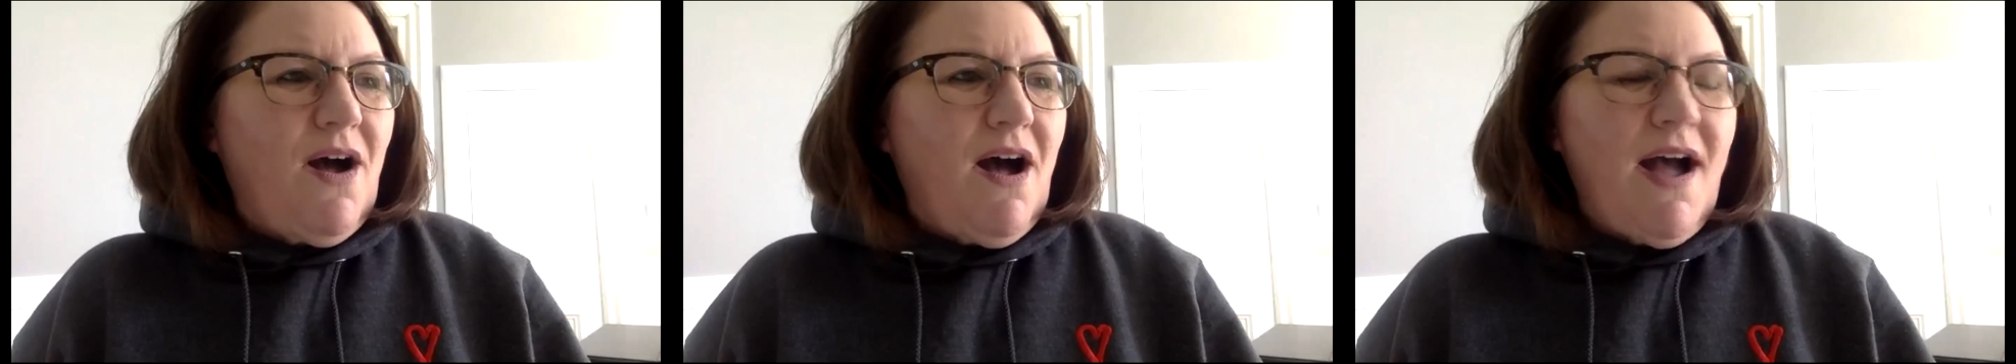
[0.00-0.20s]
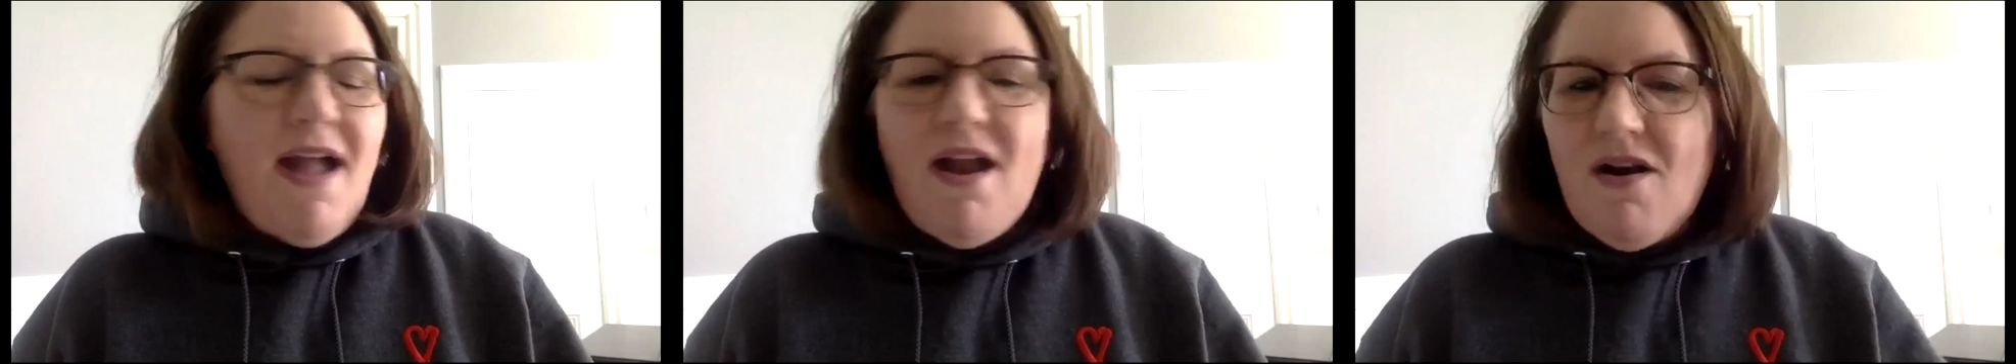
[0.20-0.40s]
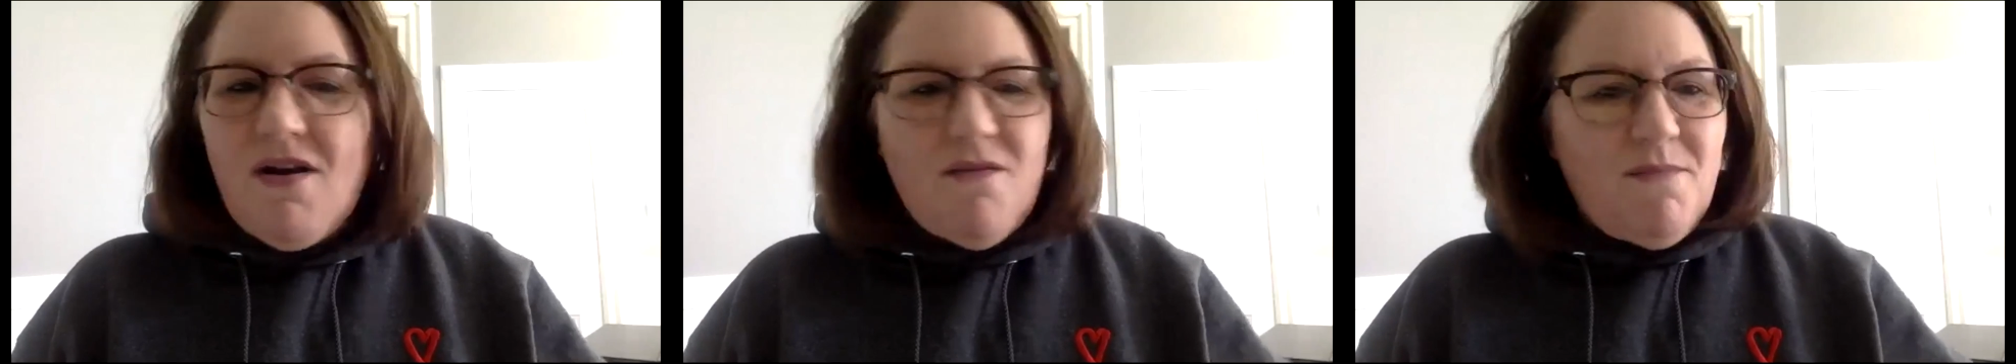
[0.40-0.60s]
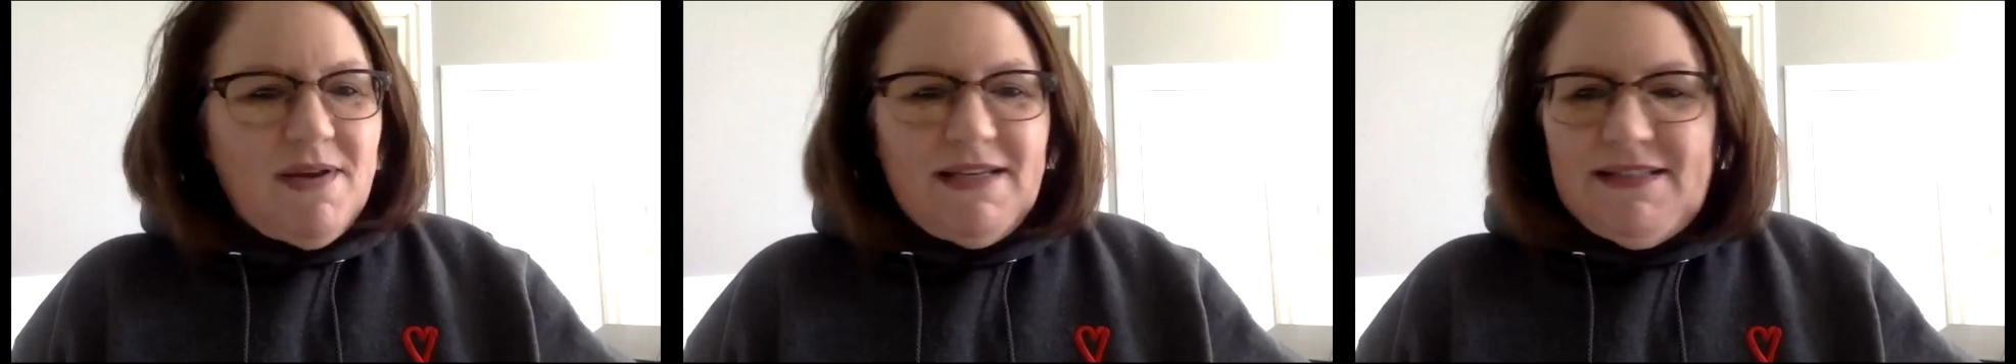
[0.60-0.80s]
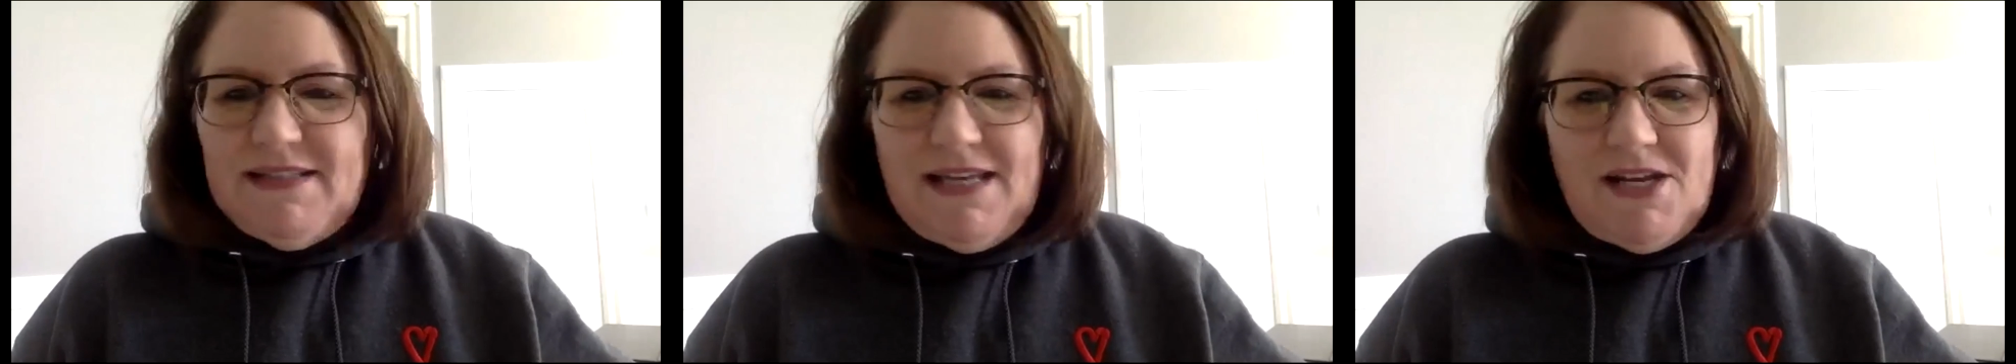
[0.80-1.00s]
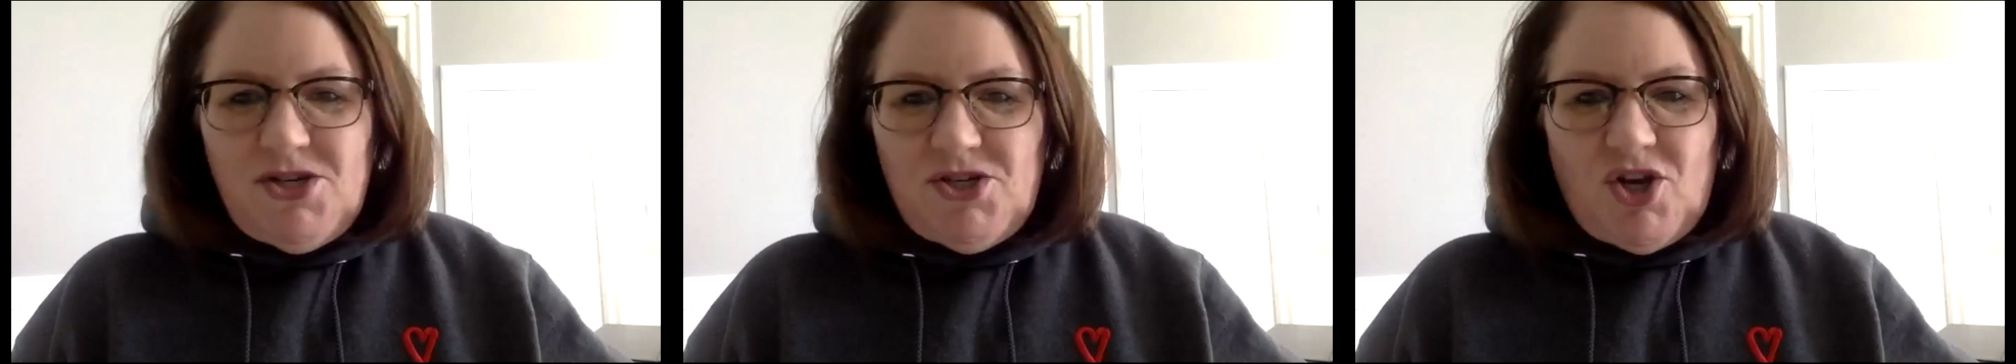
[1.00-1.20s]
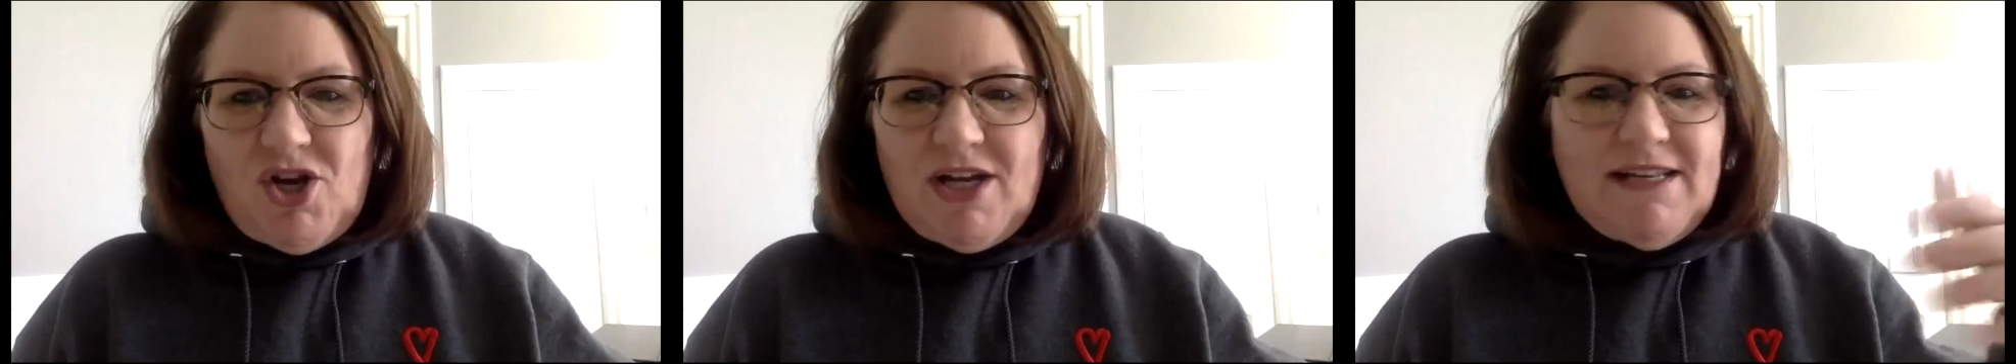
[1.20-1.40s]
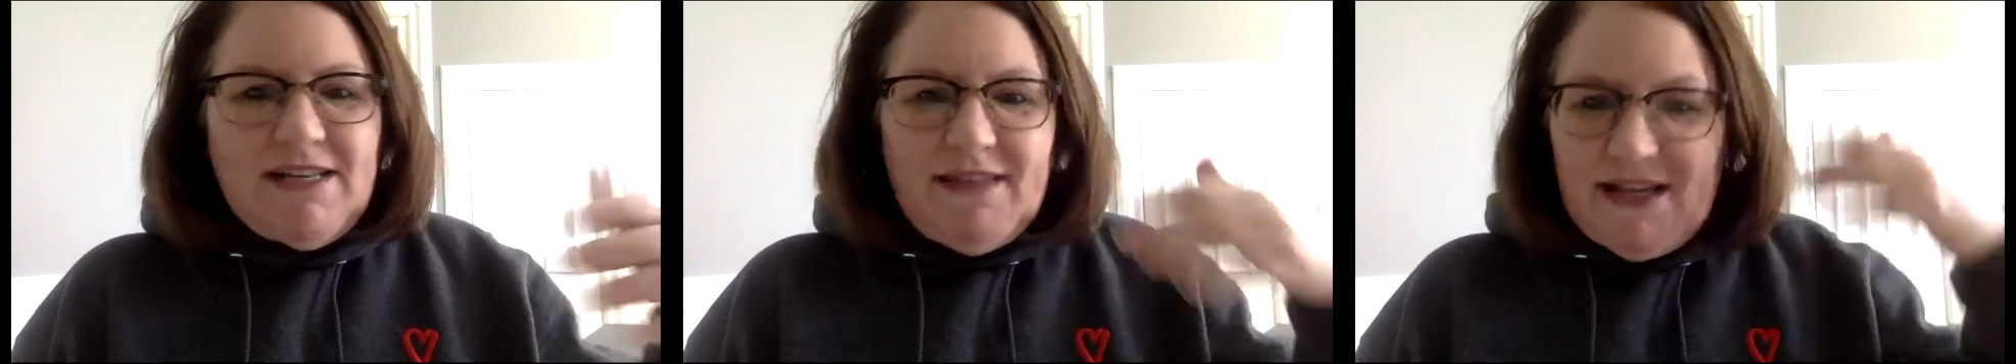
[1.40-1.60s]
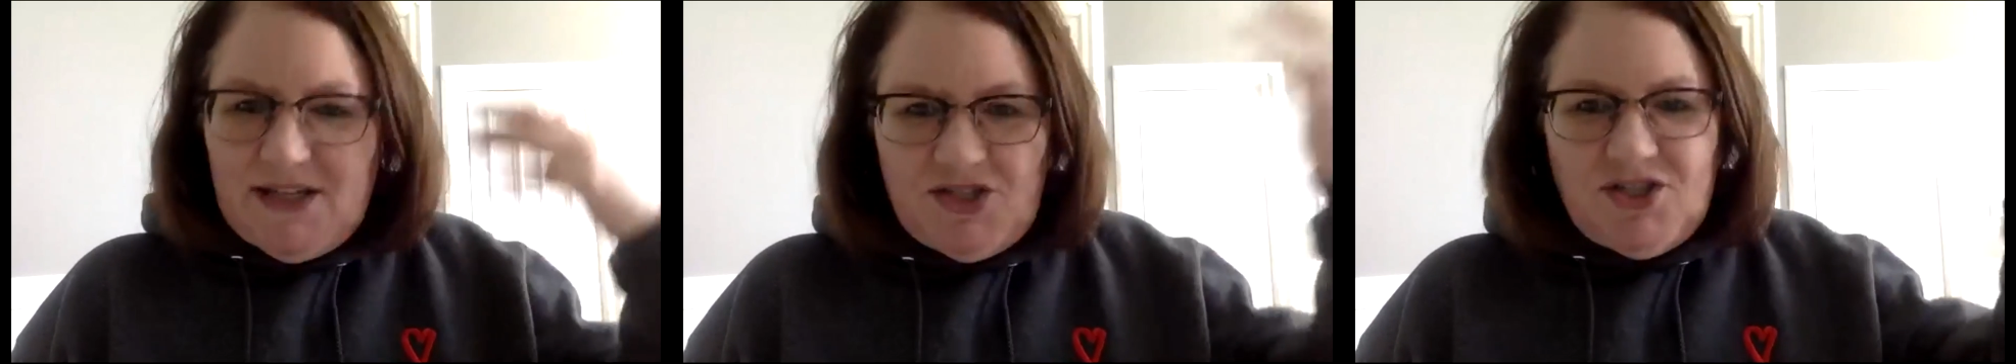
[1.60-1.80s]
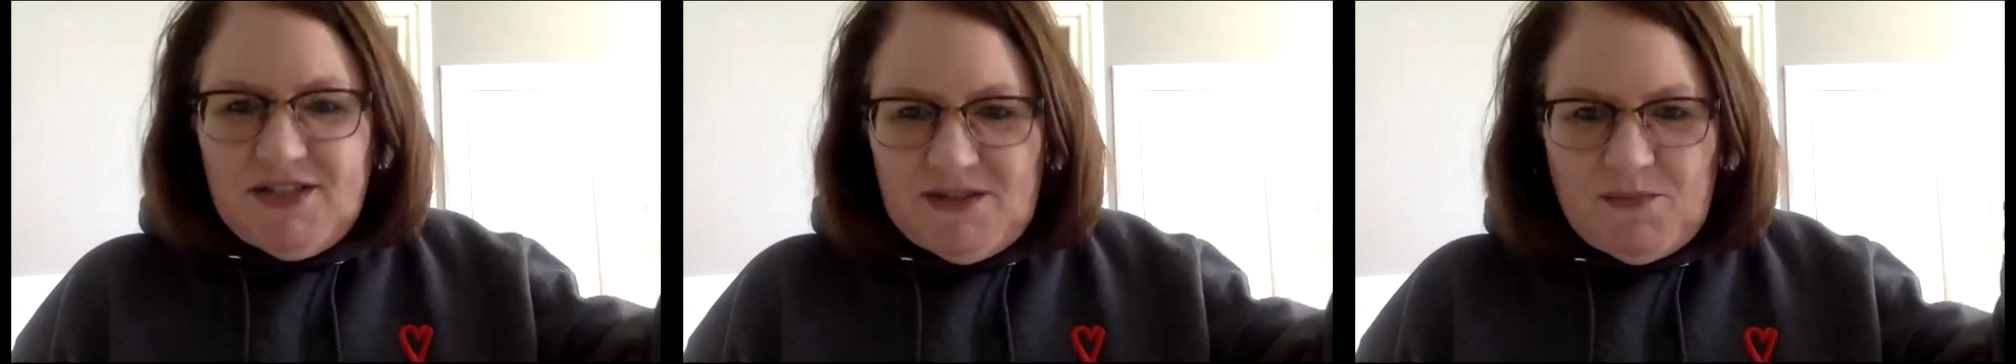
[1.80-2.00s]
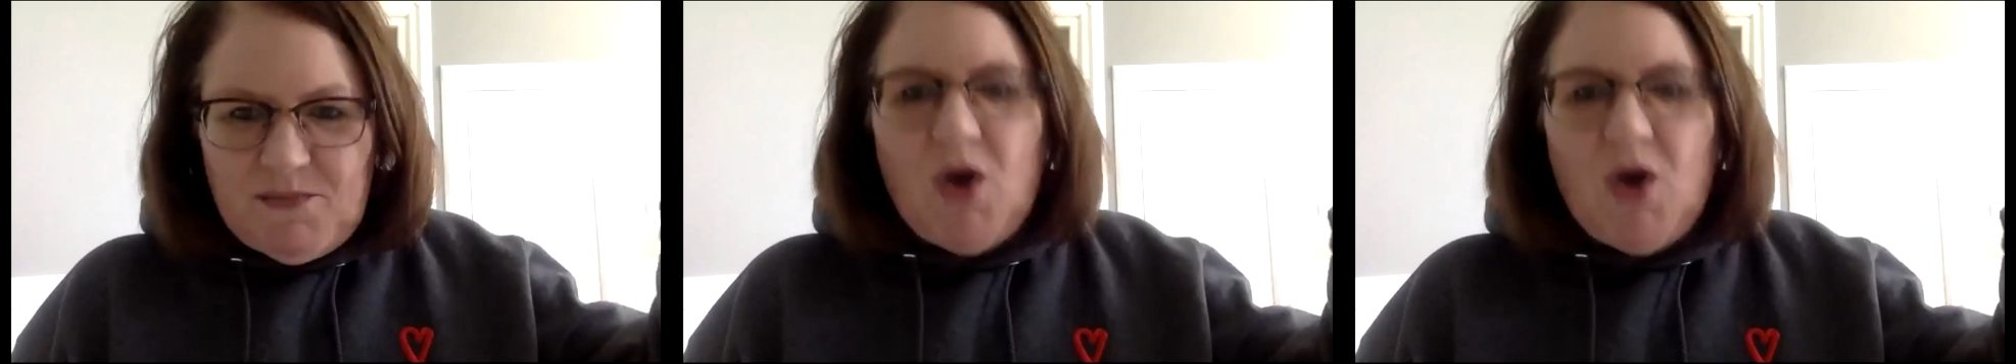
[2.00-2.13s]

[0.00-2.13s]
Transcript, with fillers: i hurt my st john and let's just